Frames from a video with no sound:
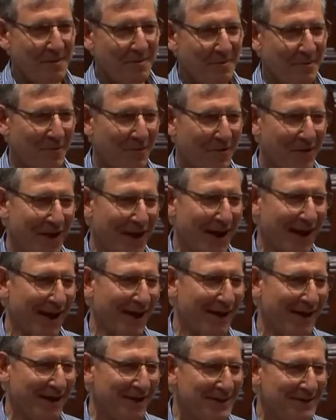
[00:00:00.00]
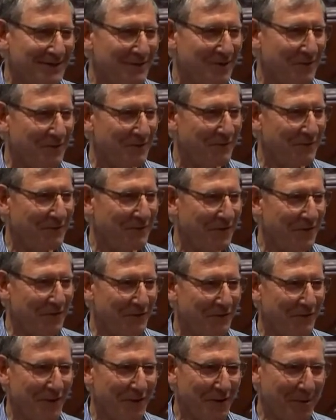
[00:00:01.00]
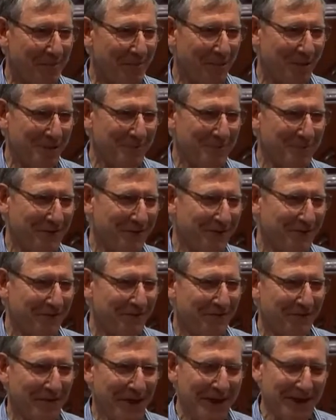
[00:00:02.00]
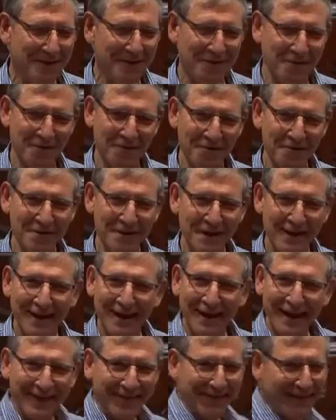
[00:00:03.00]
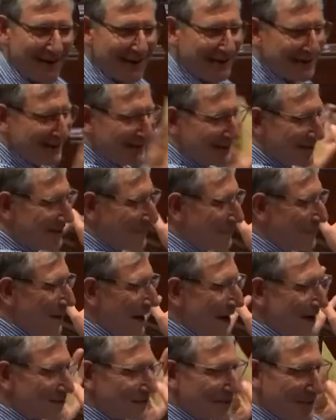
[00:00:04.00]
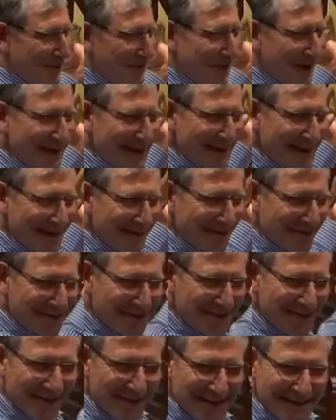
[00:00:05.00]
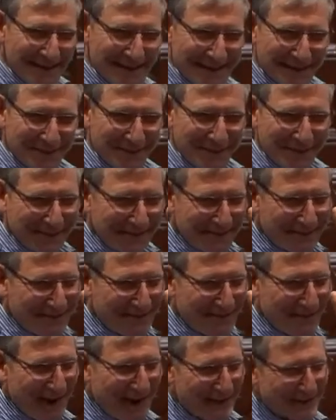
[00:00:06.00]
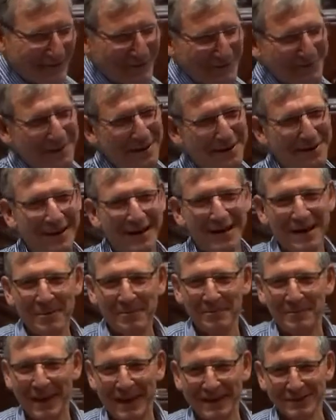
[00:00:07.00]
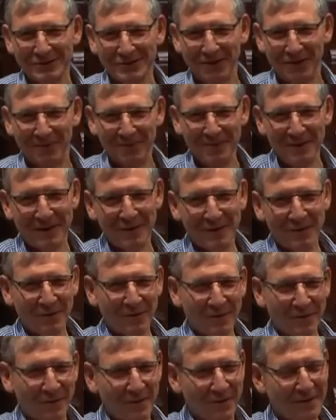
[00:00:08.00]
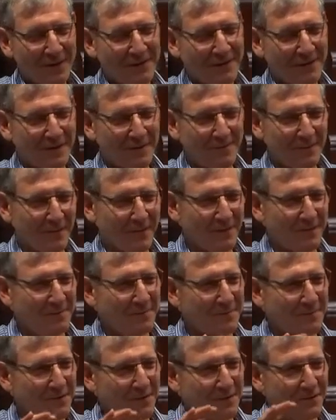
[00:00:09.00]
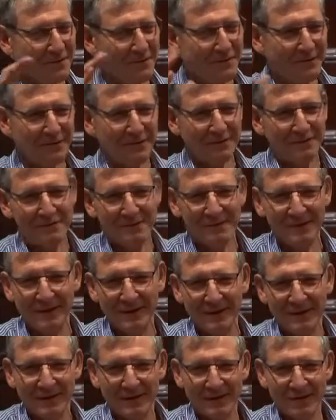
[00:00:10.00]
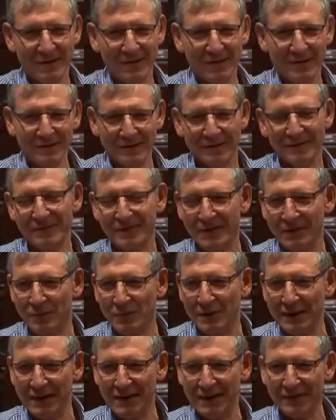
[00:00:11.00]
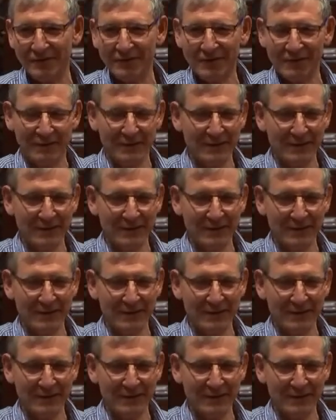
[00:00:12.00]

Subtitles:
prayer. So very, very appropriate venue. And then the backdrop. I didn't organise this, but could you ask for a better backdrop? The beautiful earth that we live on,